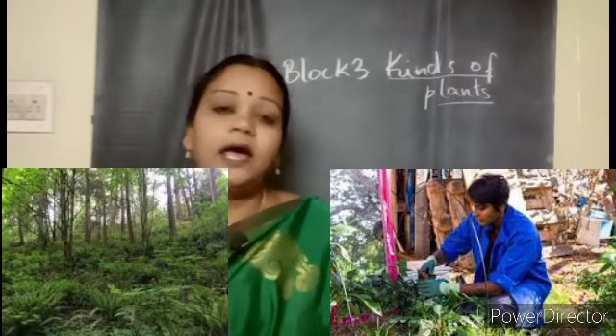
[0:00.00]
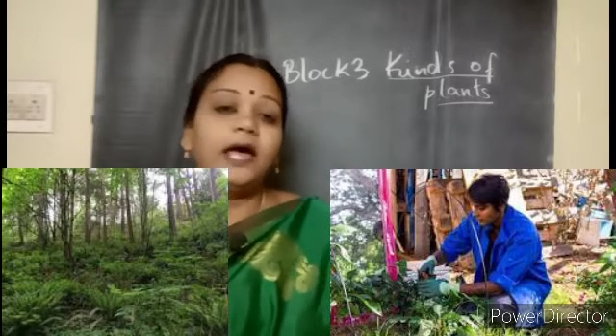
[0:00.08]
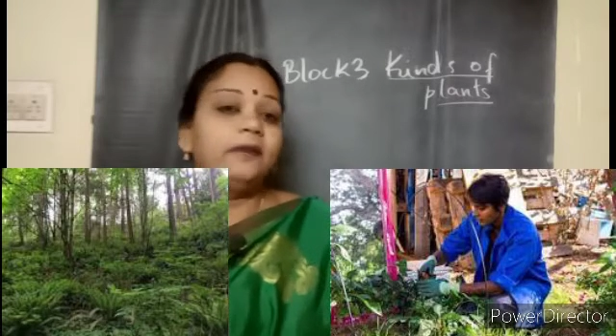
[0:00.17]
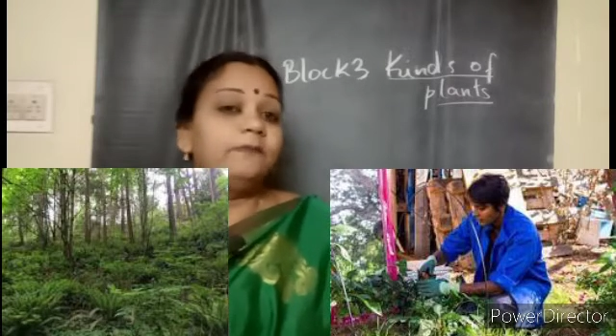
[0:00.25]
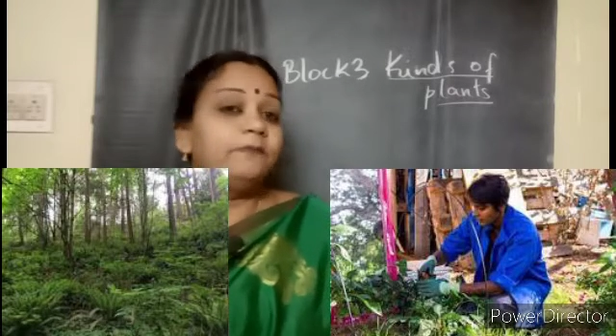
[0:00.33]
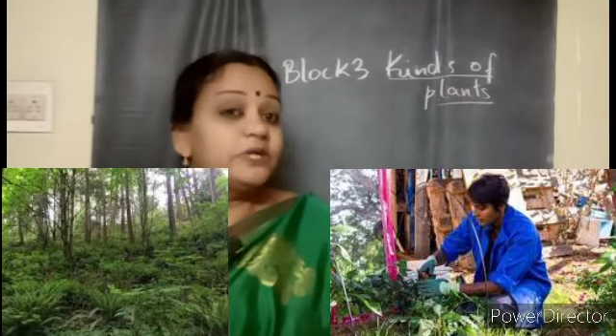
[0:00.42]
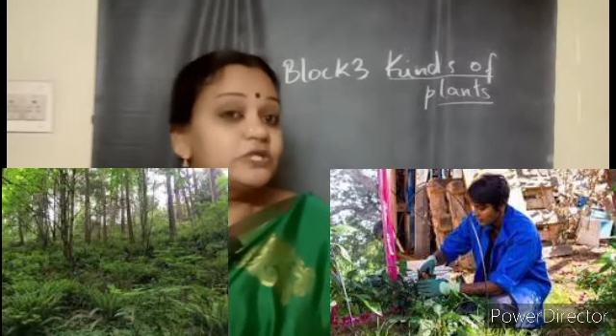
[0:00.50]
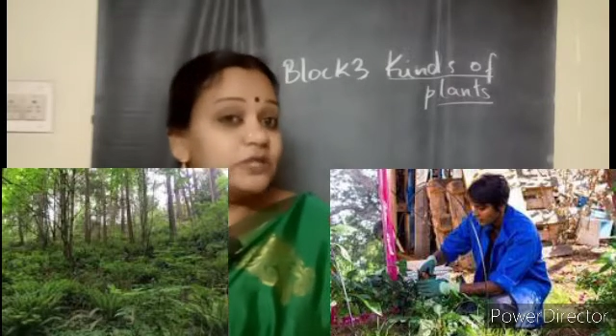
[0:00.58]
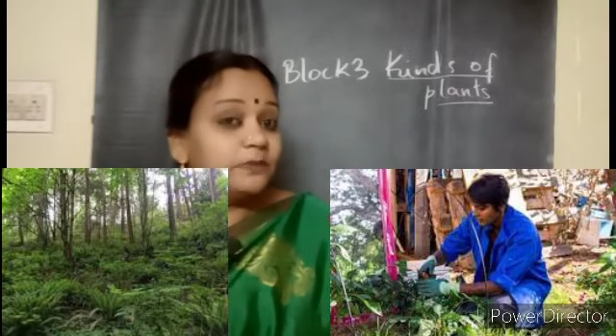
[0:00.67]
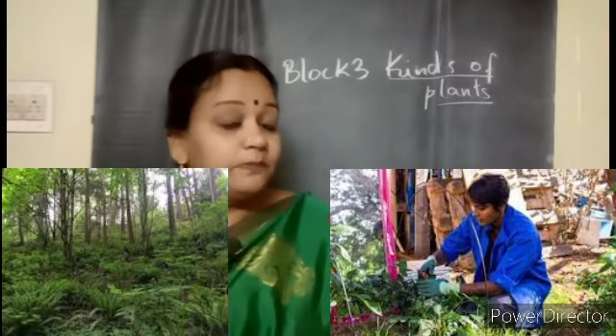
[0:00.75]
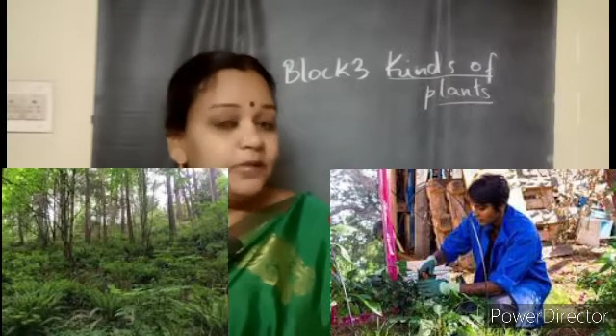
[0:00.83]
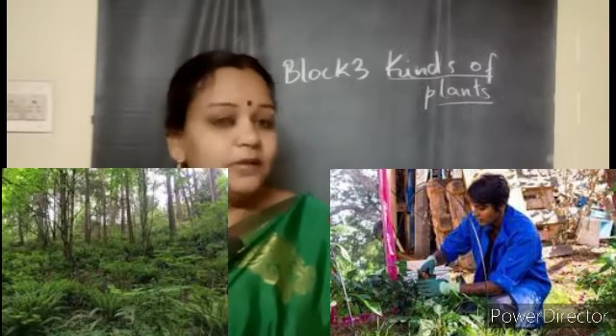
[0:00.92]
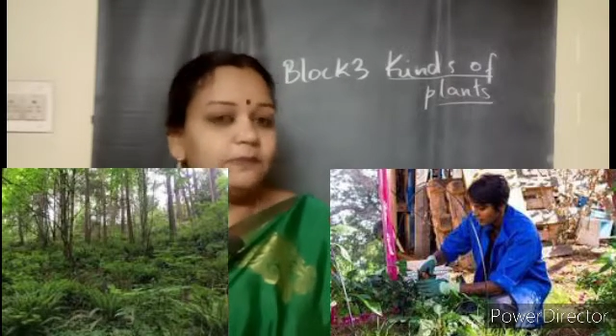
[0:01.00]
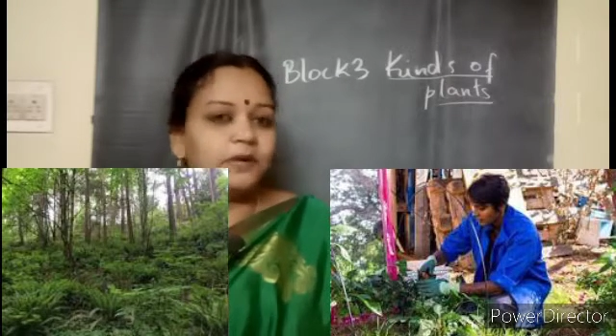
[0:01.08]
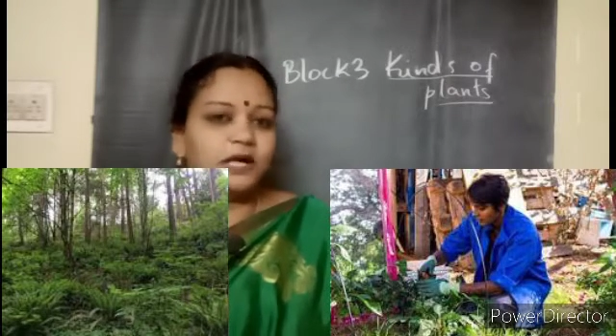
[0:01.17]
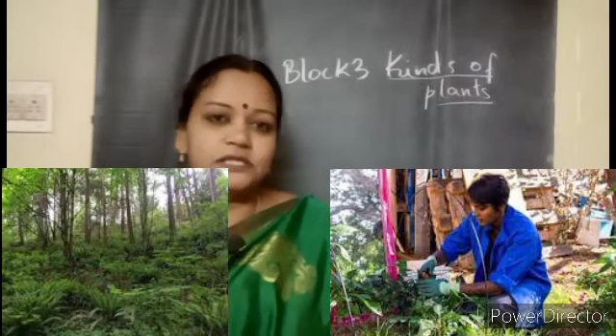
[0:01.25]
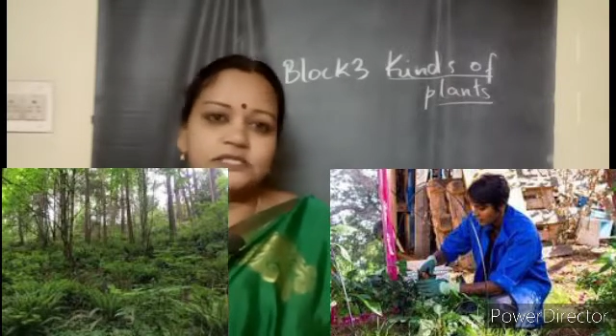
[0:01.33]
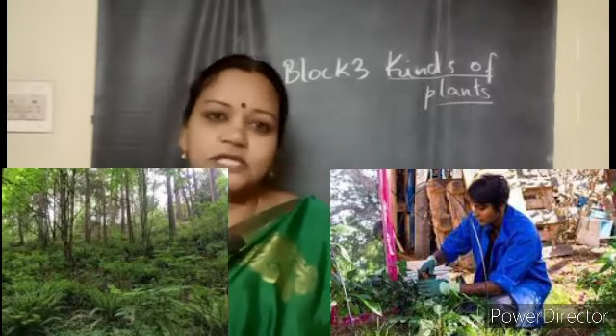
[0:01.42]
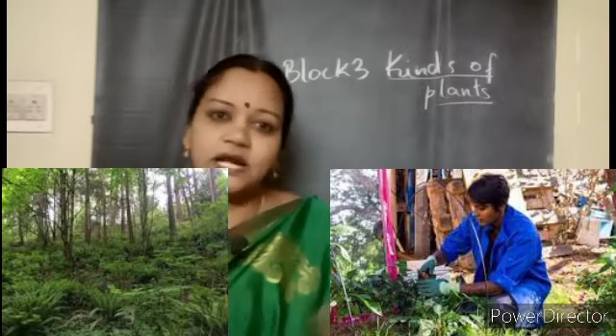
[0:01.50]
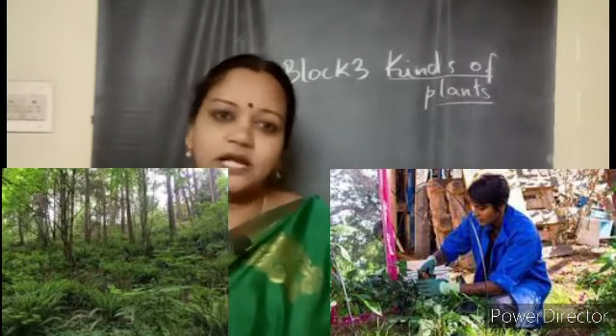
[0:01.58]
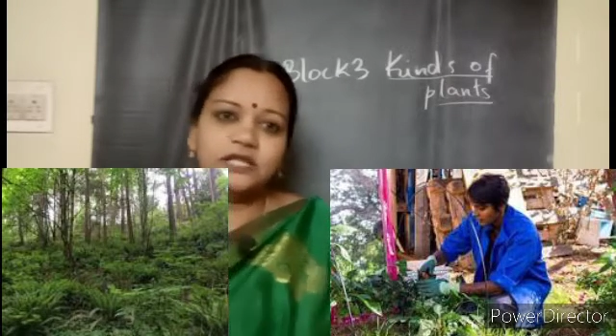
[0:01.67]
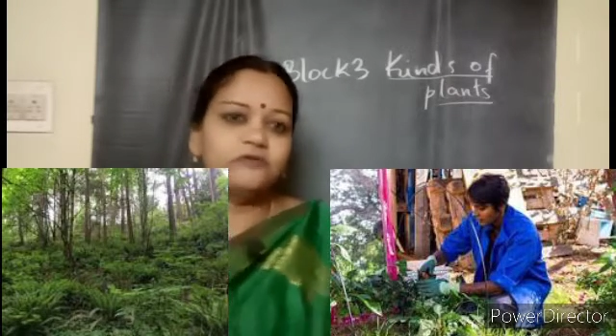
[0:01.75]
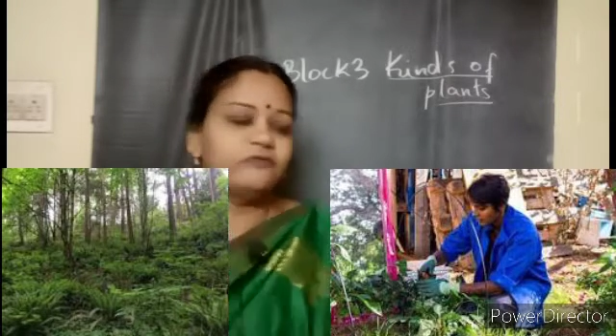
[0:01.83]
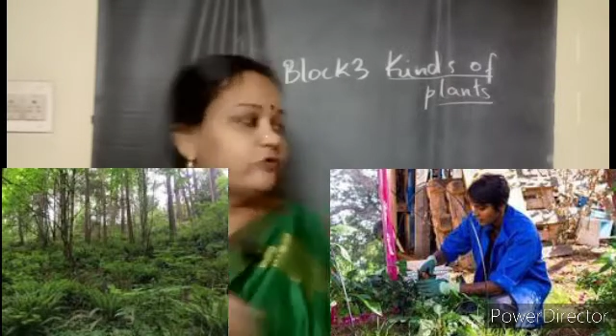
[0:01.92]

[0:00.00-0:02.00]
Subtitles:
And picture B plants are in the